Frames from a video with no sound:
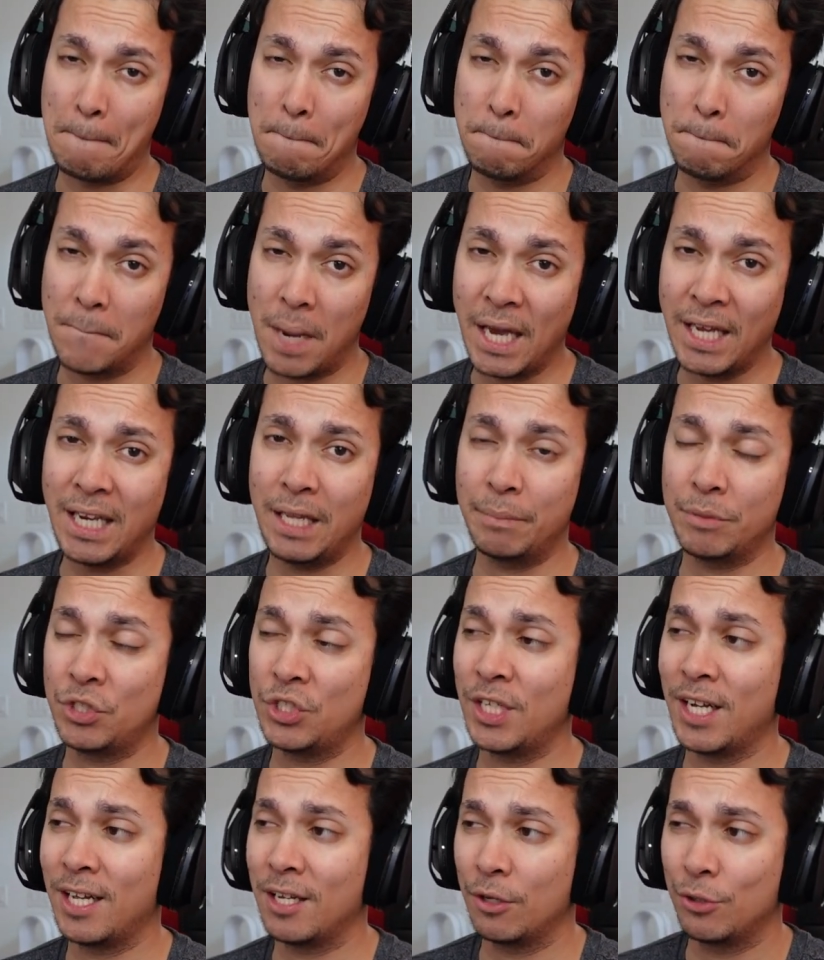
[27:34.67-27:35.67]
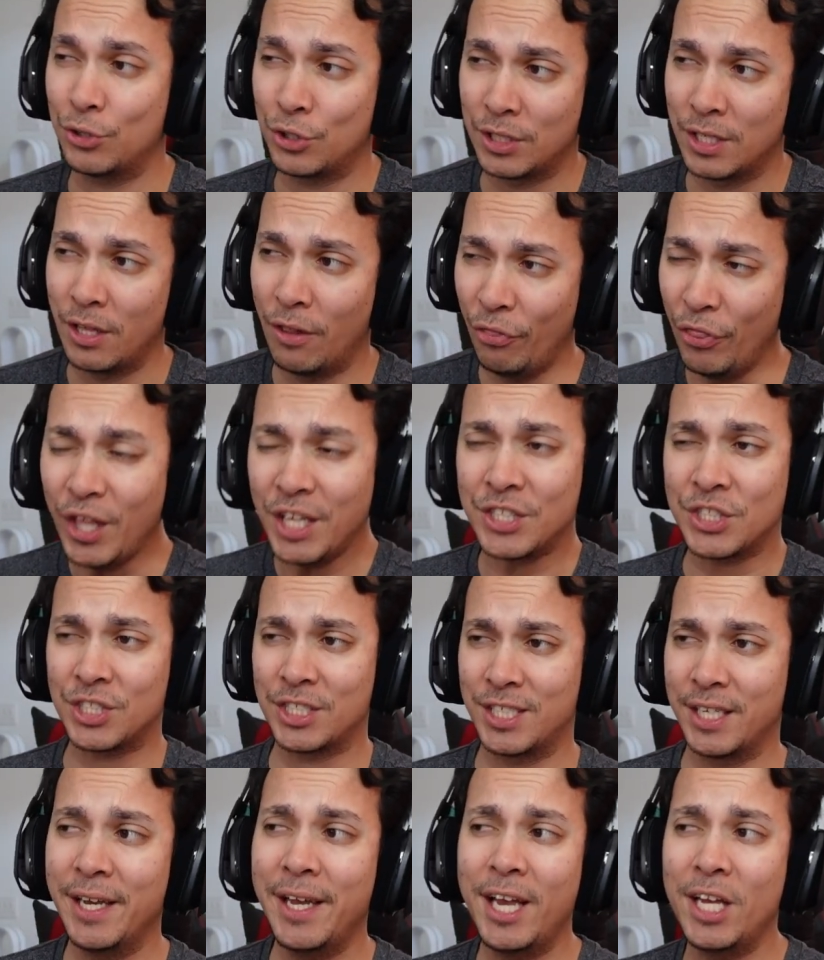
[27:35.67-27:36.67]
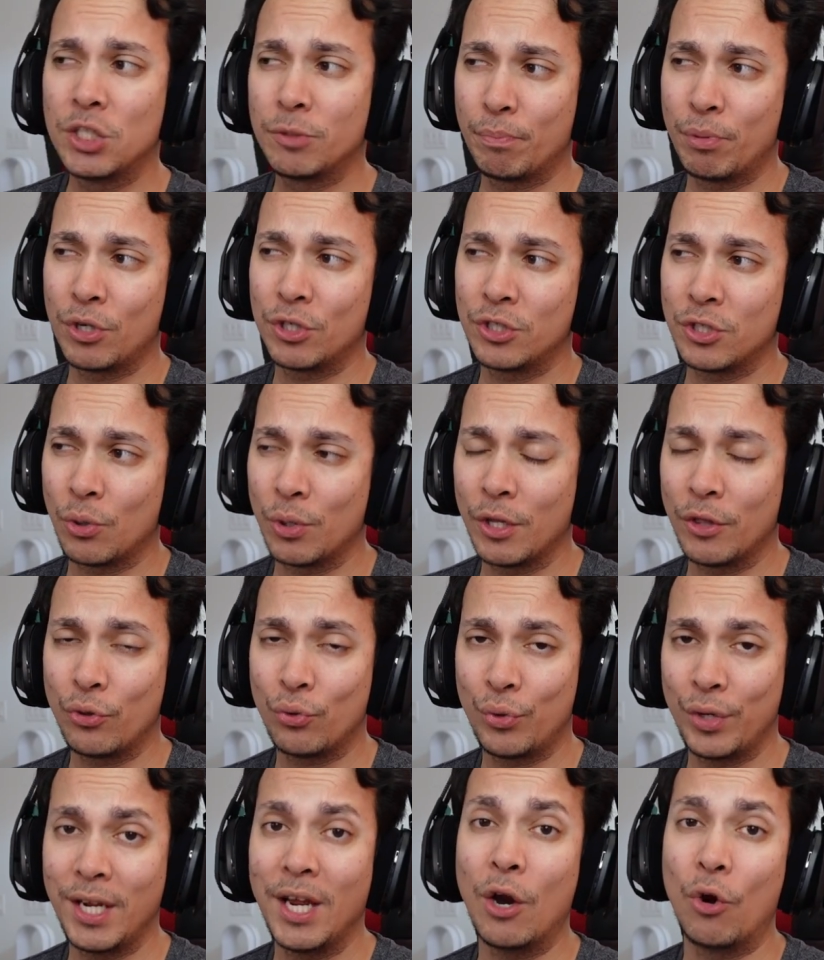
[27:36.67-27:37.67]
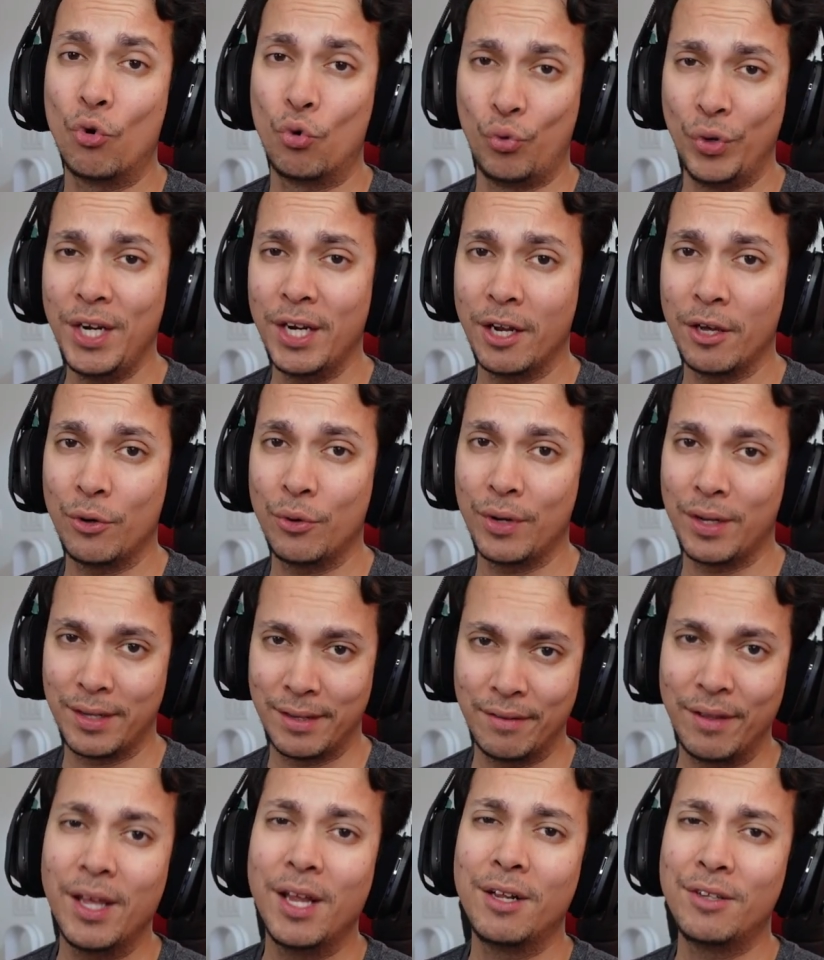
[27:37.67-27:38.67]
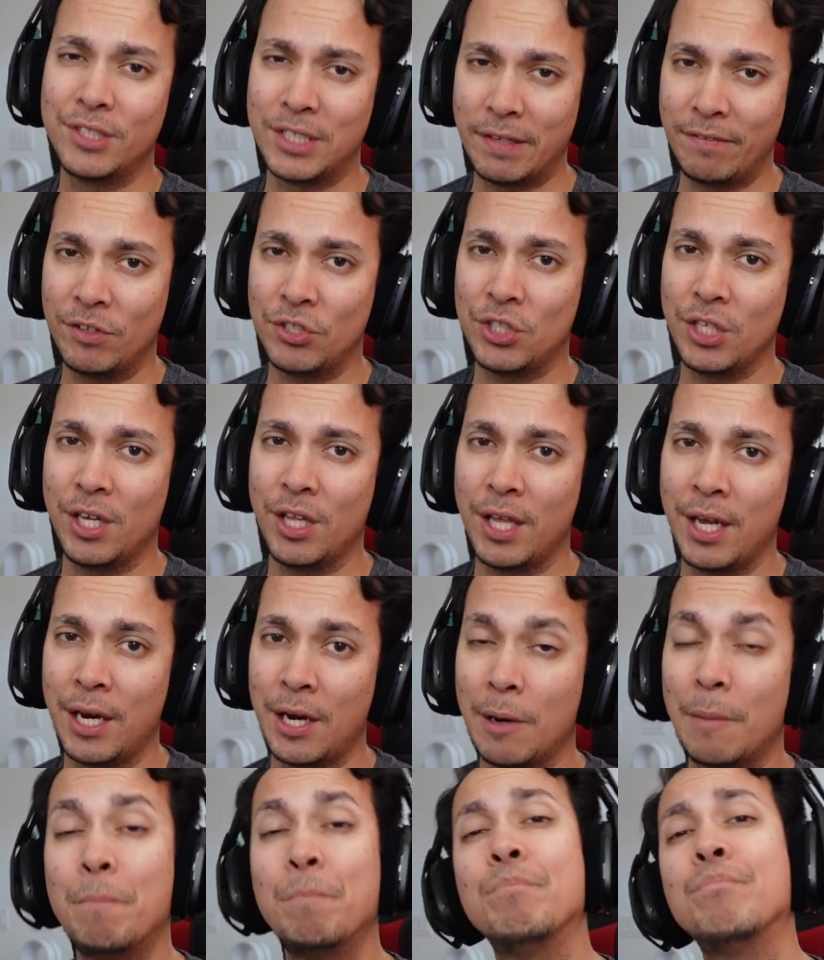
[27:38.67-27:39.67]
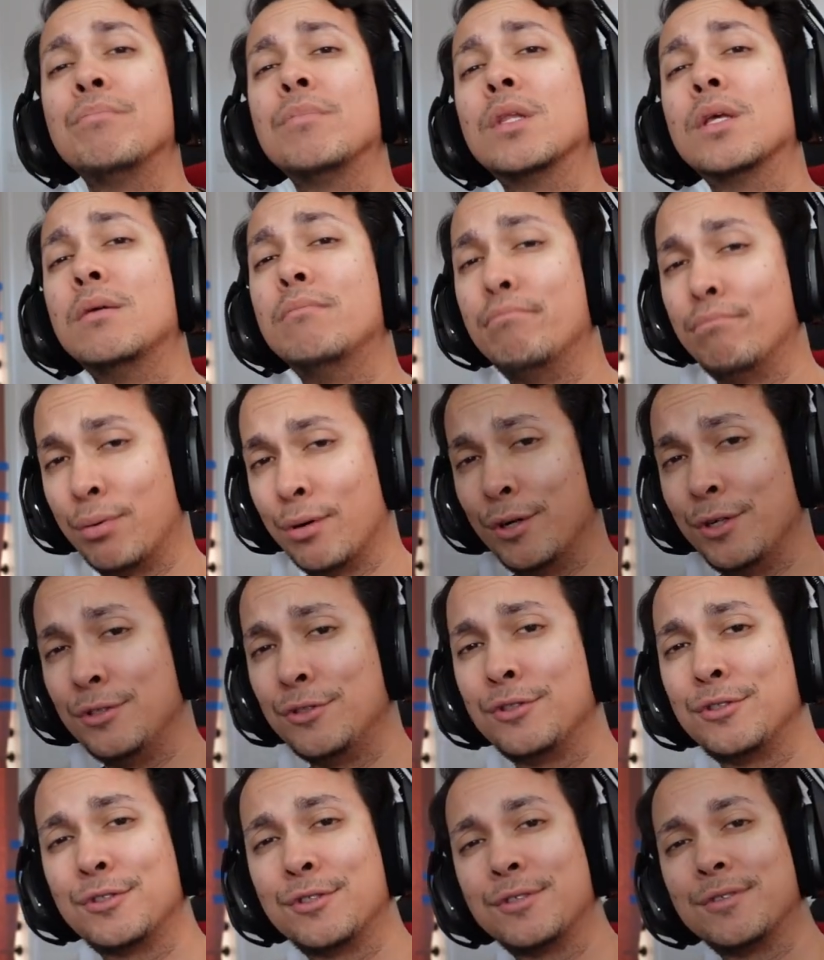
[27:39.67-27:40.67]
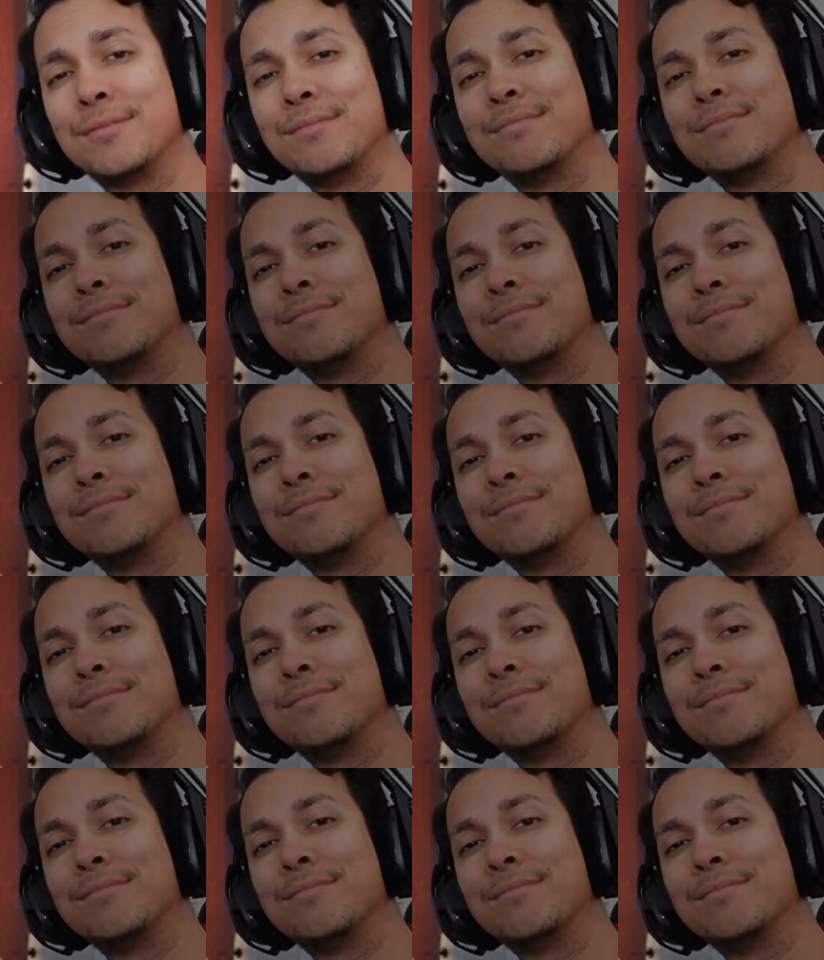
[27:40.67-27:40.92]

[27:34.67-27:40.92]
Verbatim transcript: My name's Talos. This is Persona three Reload. And I'll definitely see you there. Peace.